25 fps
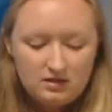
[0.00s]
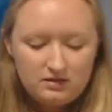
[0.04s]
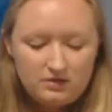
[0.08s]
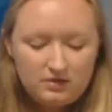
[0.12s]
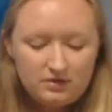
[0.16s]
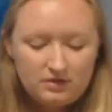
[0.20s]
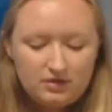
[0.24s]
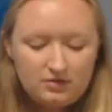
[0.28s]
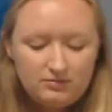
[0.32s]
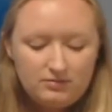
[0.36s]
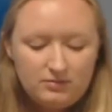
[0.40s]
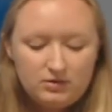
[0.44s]

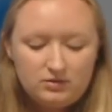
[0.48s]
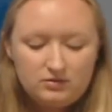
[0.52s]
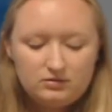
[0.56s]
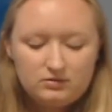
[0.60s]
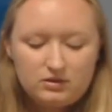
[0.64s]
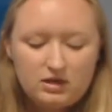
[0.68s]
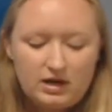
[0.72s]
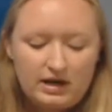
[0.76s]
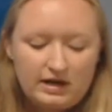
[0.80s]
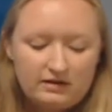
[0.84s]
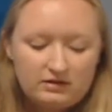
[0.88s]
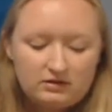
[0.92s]
The
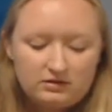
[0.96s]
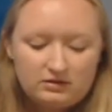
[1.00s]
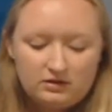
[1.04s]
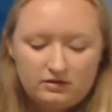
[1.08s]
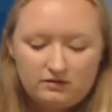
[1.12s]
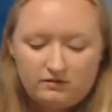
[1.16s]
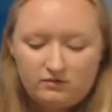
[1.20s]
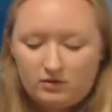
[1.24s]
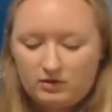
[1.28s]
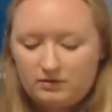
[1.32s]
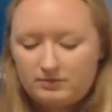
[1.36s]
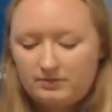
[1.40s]
Communal
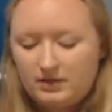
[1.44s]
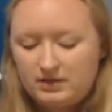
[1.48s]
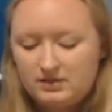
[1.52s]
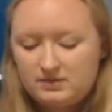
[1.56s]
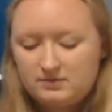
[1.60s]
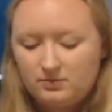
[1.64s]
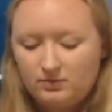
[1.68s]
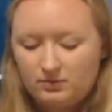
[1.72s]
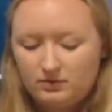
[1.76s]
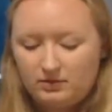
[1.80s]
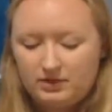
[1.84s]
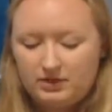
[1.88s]
Character of Workplace
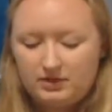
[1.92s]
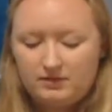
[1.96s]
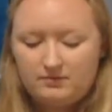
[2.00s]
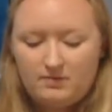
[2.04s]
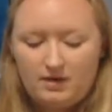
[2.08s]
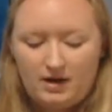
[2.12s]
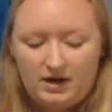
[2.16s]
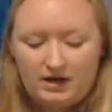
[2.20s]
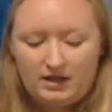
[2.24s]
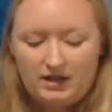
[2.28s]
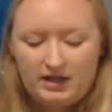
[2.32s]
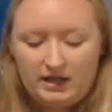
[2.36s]
Bullying
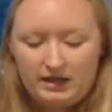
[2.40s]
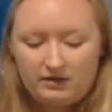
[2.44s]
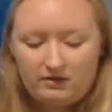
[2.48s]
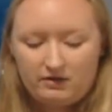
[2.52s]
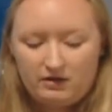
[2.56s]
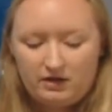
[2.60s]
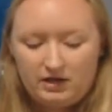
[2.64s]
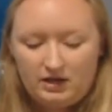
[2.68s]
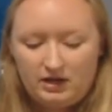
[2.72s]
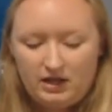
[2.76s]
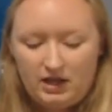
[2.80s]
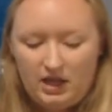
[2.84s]
by
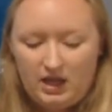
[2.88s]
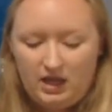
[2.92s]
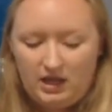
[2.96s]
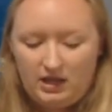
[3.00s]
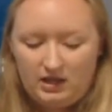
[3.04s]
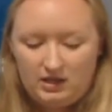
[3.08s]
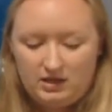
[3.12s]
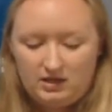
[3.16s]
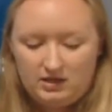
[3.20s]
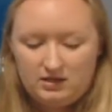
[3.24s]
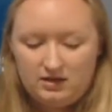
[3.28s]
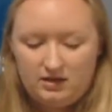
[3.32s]
Gary
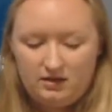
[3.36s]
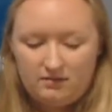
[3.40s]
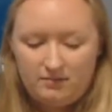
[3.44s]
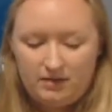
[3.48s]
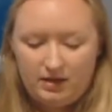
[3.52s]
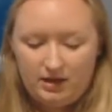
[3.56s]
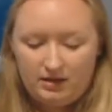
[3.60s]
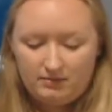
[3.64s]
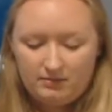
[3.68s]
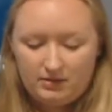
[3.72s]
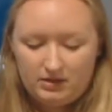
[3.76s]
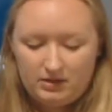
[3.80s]
and
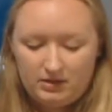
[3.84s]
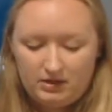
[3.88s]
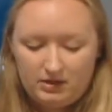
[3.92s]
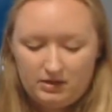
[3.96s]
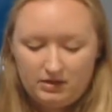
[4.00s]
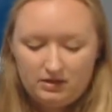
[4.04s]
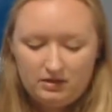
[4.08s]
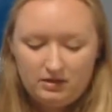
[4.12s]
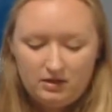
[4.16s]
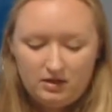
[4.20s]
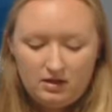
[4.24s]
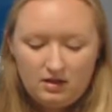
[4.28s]

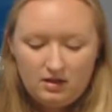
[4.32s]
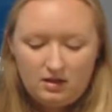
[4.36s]
Pamela,